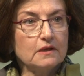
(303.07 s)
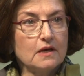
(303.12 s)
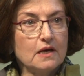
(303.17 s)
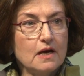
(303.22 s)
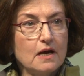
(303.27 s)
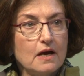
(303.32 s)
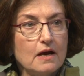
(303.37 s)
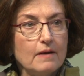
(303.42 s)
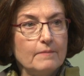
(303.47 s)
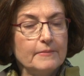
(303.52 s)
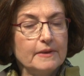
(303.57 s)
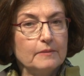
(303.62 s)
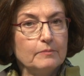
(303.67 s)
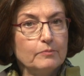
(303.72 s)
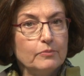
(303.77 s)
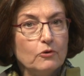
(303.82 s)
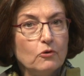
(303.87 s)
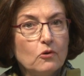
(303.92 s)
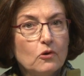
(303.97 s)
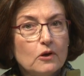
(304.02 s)
um,
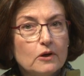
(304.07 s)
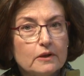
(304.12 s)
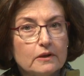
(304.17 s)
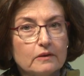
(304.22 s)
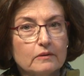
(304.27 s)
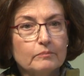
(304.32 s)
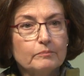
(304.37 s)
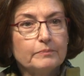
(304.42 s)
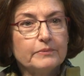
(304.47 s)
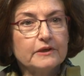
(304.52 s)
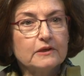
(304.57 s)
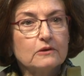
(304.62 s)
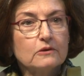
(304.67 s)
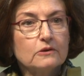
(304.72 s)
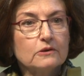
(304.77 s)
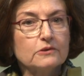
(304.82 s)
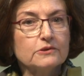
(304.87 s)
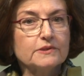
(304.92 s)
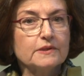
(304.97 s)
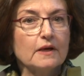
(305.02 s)
important
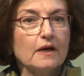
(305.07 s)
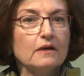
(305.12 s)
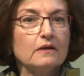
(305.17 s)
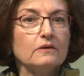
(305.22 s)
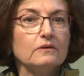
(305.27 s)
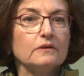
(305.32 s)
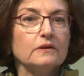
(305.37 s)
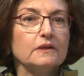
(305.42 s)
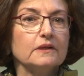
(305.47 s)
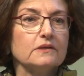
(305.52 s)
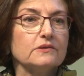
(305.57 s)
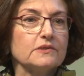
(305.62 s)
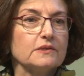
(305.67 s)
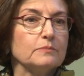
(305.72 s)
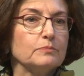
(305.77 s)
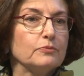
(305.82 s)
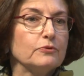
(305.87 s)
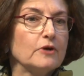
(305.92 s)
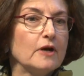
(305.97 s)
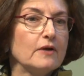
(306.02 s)
because not only is it
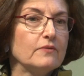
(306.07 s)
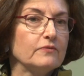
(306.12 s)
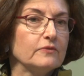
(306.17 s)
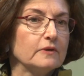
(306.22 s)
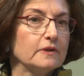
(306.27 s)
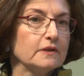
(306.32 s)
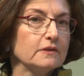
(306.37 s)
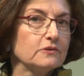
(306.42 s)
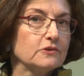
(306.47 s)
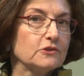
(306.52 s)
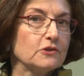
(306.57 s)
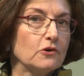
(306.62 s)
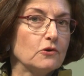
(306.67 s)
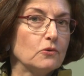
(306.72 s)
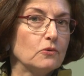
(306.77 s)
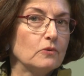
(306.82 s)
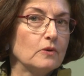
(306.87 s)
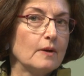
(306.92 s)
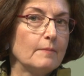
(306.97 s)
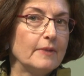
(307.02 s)
prevalent,
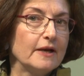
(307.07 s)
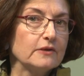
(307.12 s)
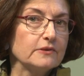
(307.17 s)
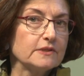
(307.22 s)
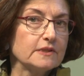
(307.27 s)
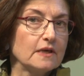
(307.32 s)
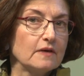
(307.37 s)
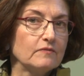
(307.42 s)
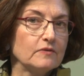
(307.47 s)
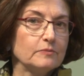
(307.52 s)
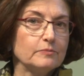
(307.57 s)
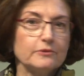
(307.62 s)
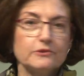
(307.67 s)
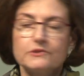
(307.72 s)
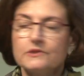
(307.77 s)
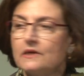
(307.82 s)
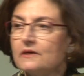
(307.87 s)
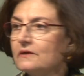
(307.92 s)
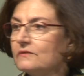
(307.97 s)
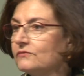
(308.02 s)
so about
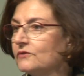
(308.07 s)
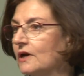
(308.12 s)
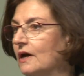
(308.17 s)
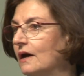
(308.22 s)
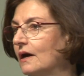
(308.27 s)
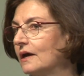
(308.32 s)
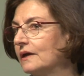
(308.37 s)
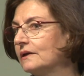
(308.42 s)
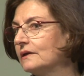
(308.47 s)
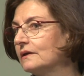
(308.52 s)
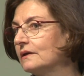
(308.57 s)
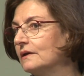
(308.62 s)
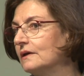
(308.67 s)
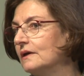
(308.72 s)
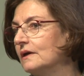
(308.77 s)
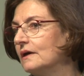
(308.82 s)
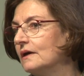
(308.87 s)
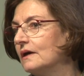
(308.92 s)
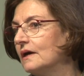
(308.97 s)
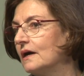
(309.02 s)
7% of non
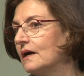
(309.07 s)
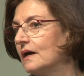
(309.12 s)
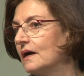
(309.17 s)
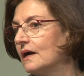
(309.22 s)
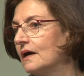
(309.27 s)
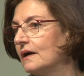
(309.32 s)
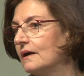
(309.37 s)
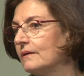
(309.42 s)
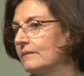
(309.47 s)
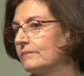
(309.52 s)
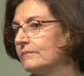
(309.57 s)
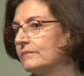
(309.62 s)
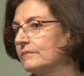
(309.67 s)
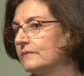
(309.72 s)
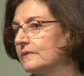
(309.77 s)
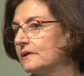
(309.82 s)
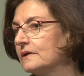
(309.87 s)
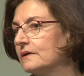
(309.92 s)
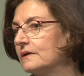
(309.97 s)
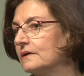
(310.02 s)
um,
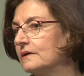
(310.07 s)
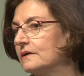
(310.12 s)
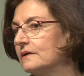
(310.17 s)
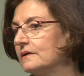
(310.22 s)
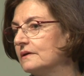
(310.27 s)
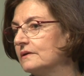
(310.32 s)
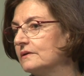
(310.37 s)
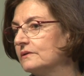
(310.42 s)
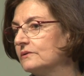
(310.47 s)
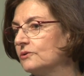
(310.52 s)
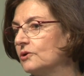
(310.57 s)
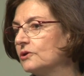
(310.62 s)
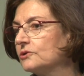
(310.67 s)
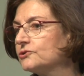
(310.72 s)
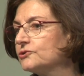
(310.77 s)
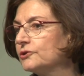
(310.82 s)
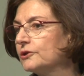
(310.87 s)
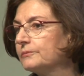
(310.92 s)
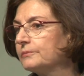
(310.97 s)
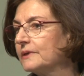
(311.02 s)
long
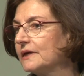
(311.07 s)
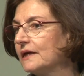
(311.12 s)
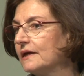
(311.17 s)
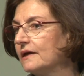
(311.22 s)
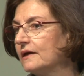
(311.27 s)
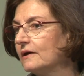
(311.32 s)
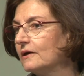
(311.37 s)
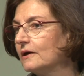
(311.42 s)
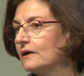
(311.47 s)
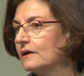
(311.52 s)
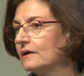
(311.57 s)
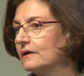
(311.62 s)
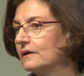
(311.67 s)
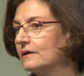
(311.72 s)
term care